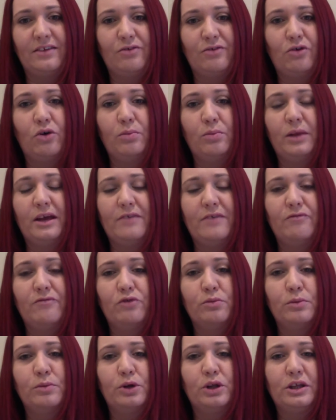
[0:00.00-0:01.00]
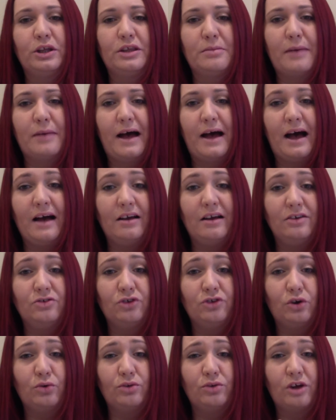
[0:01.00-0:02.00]
They're all playing football in the park and
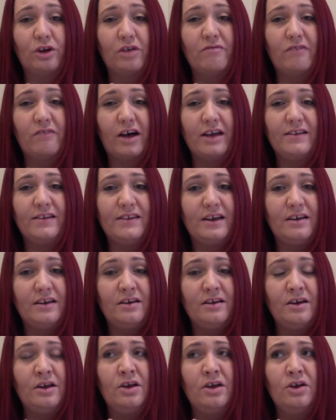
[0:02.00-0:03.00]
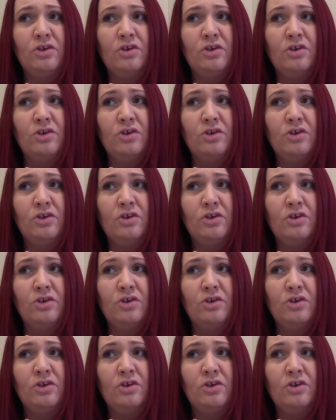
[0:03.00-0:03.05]
Joe's not invited,